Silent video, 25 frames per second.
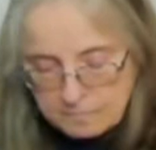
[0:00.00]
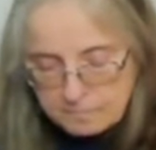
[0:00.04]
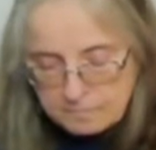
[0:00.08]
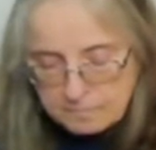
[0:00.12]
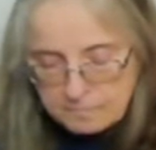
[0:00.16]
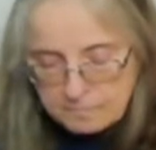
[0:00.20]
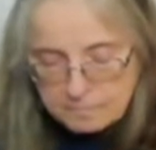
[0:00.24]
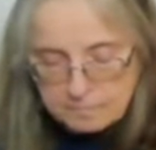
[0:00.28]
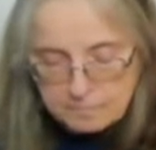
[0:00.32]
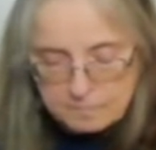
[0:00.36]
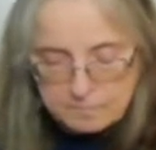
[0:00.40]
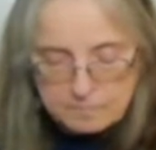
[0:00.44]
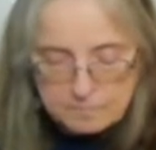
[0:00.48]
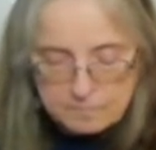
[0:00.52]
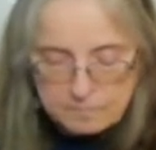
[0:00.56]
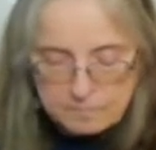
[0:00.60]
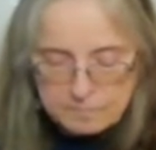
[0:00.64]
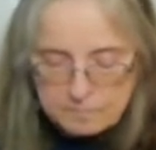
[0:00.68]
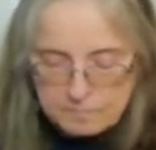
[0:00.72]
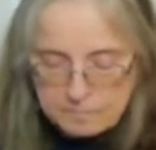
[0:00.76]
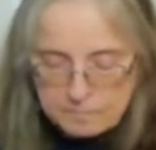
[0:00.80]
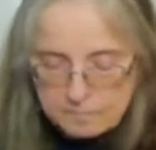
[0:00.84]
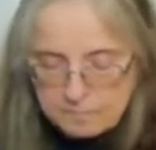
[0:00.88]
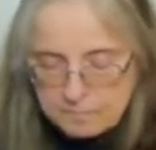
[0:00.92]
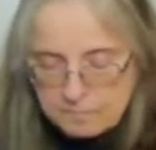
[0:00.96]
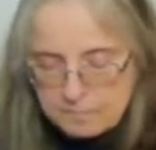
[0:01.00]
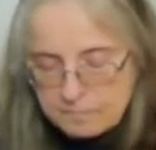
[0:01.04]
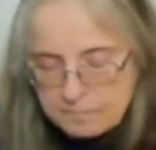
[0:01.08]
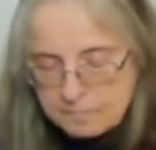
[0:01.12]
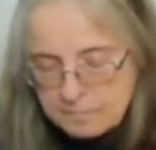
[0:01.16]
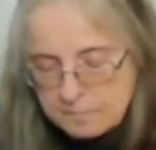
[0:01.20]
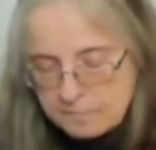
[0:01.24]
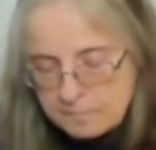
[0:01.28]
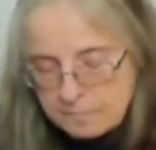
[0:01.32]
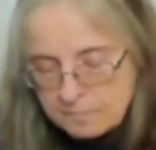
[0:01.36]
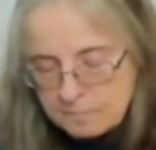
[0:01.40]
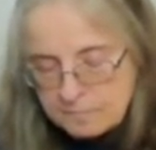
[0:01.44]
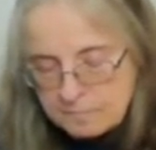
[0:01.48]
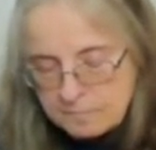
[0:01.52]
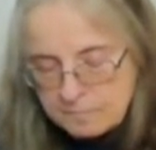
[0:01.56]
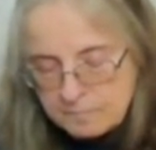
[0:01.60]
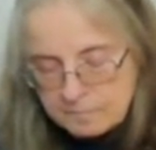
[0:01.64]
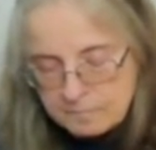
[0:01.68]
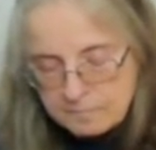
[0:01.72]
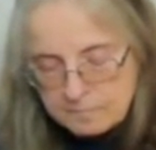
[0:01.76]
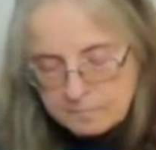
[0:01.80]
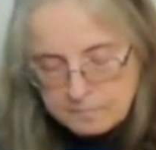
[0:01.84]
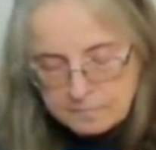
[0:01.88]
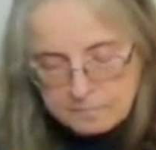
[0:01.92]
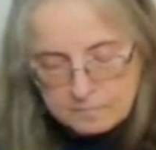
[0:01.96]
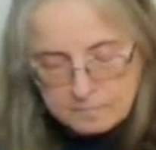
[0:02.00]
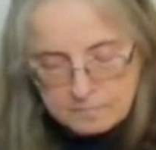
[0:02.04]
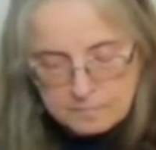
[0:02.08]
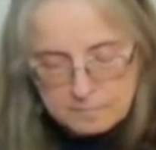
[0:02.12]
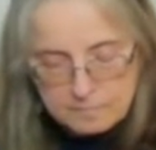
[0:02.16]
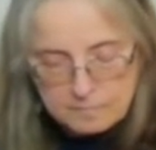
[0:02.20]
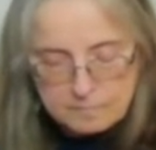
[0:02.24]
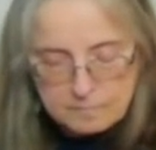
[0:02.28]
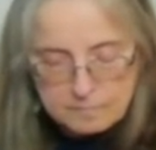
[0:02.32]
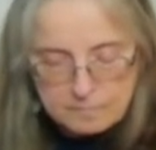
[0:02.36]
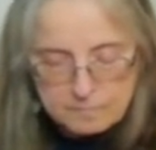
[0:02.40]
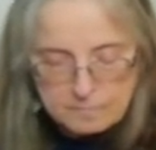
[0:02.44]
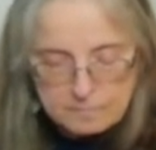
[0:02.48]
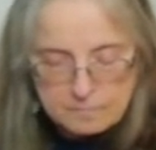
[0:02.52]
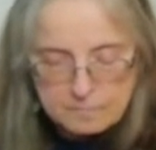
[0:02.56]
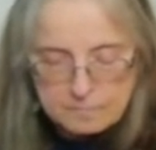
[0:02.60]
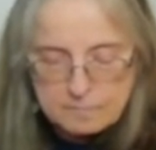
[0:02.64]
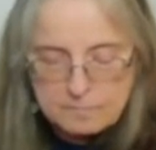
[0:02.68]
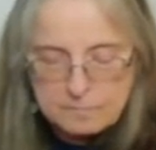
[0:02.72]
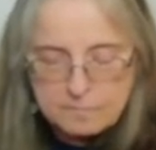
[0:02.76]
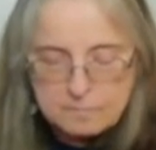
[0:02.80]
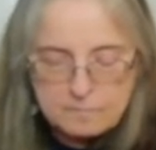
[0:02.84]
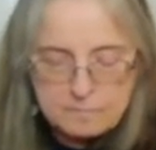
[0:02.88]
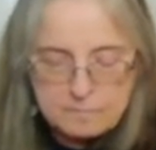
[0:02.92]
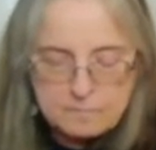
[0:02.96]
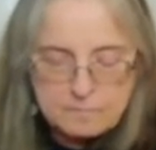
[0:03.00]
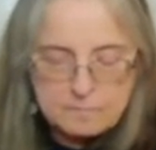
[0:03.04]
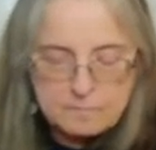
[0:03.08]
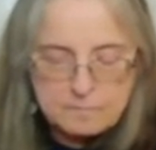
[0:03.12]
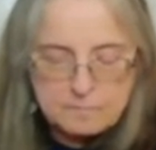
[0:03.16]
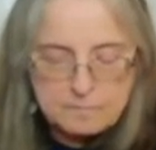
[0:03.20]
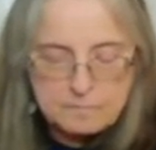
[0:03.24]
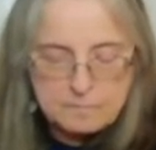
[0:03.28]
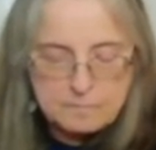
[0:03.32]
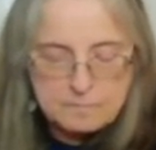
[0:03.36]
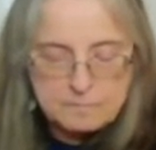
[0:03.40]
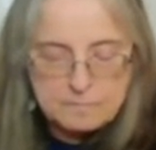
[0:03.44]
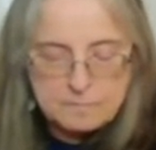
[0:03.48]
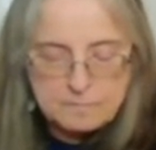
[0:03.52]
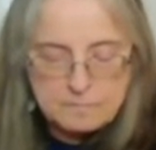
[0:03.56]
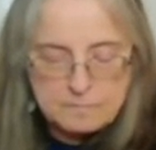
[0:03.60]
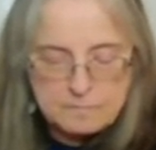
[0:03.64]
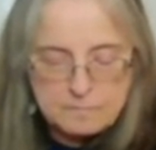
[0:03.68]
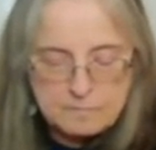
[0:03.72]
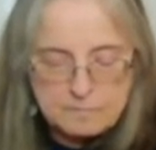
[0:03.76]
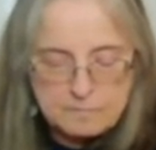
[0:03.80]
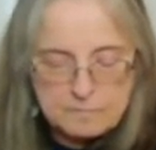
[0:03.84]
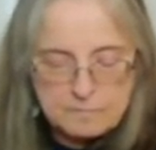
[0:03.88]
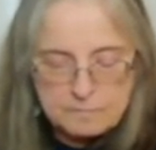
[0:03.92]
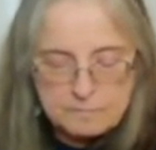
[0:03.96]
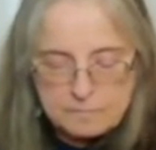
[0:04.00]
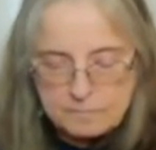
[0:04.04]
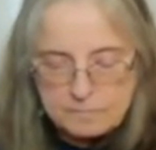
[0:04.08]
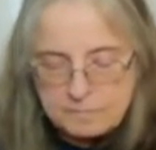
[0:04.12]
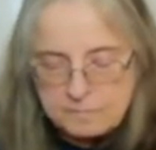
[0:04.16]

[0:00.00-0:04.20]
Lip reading: [no speech]